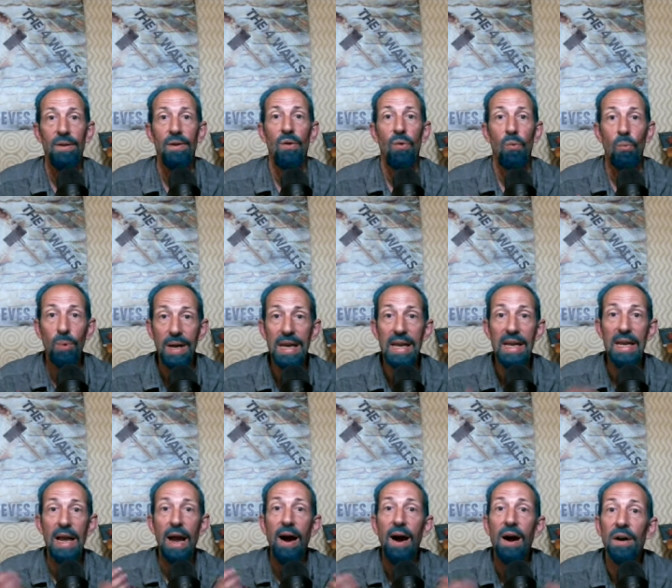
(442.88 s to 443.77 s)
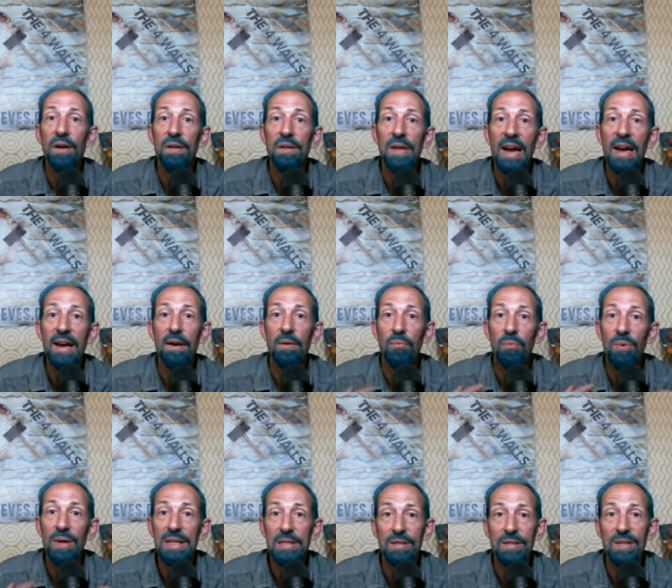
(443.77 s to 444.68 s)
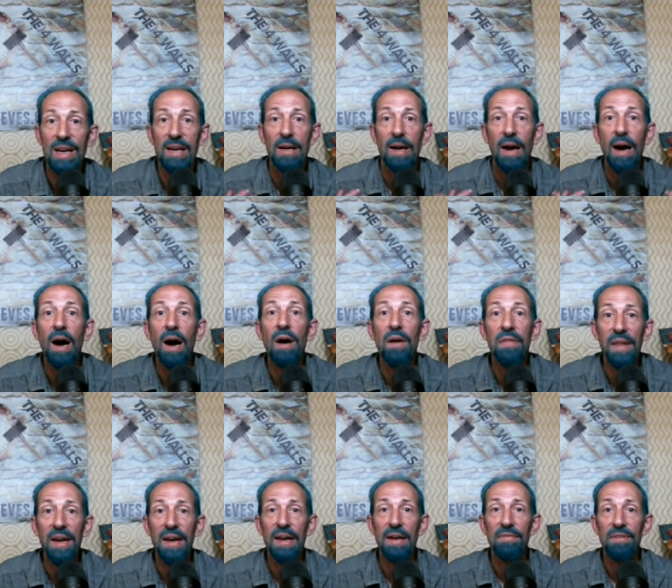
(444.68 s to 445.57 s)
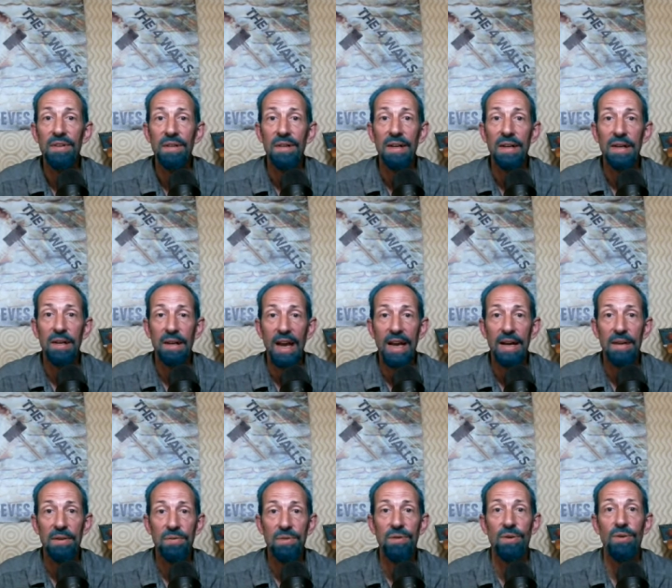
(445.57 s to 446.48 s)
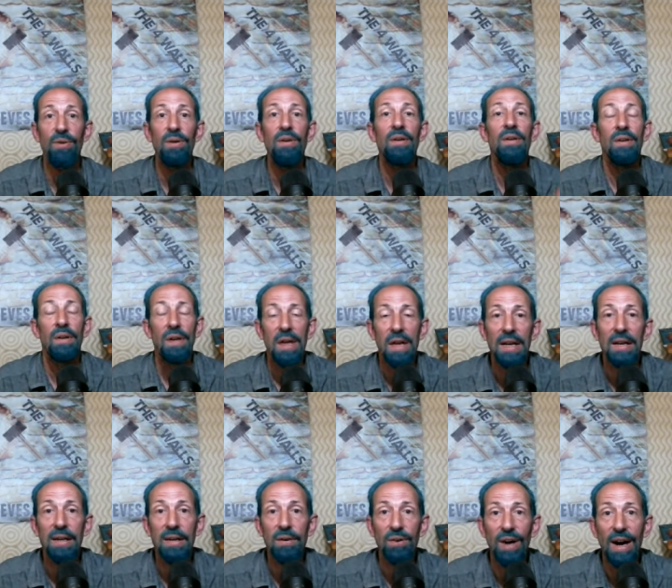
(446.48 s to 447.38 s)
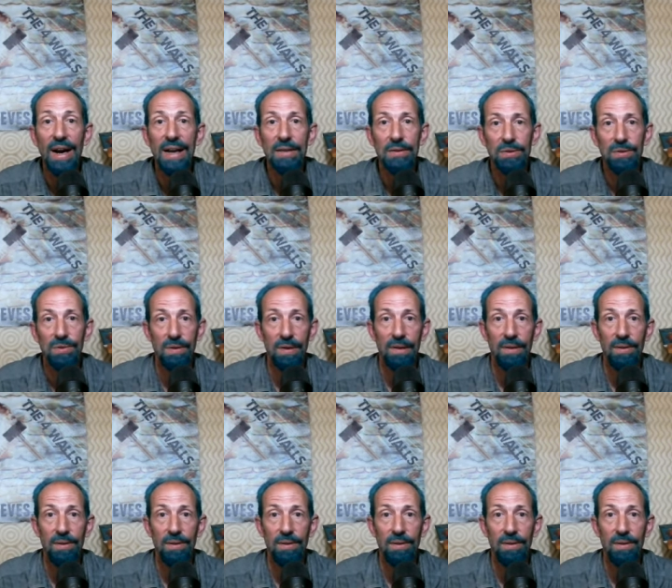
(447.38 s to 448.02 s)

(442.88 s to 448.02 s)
we are now, we sit on the heavenly council in Christ.